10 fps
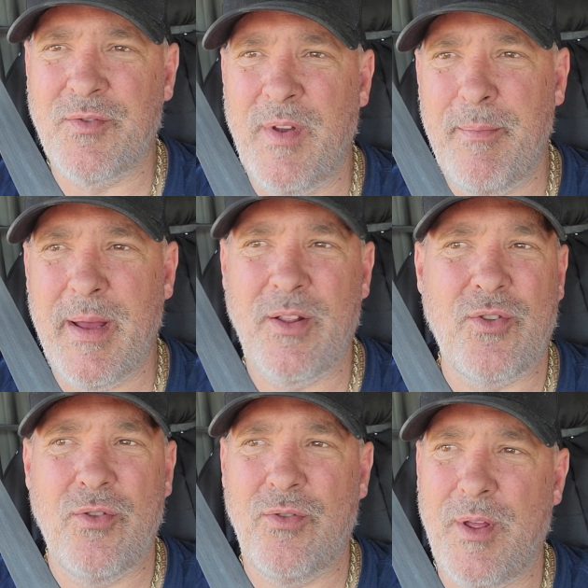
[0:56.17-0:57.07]
We've been
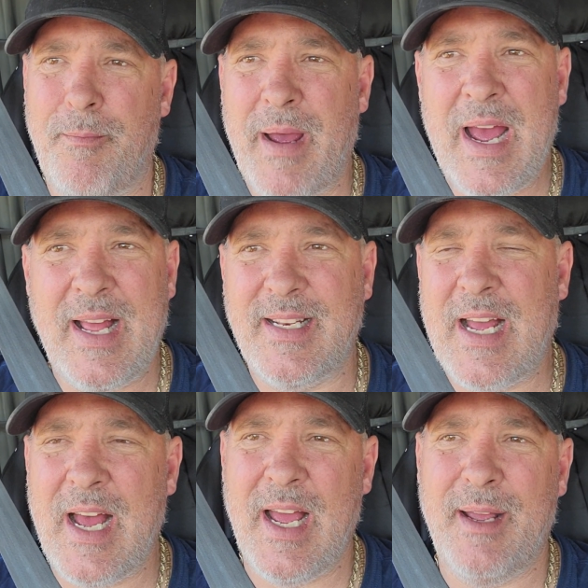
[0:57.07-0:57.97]
through the bad
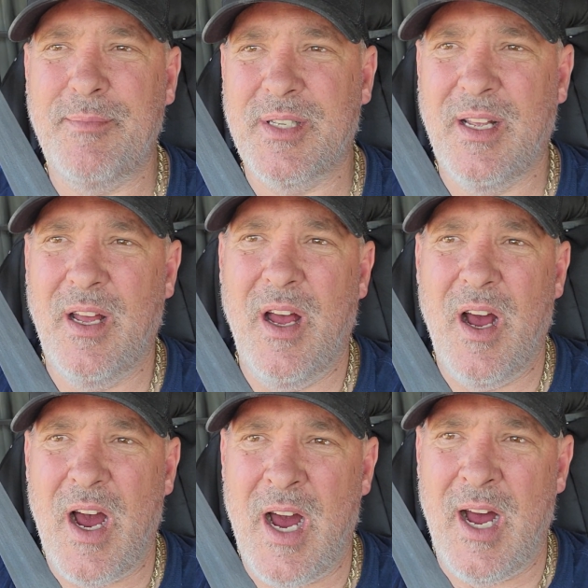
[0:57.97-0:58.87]
times.
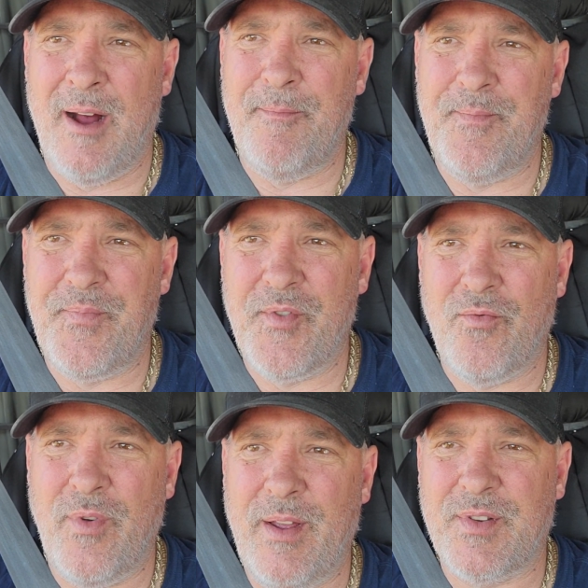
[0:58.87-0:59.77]

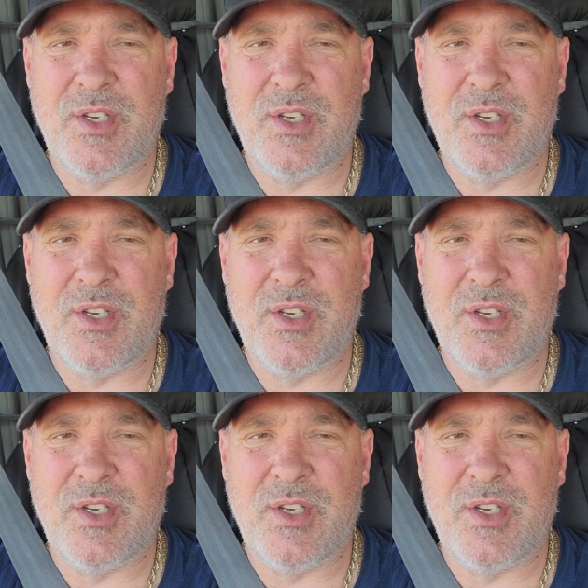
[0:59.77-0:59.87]
We've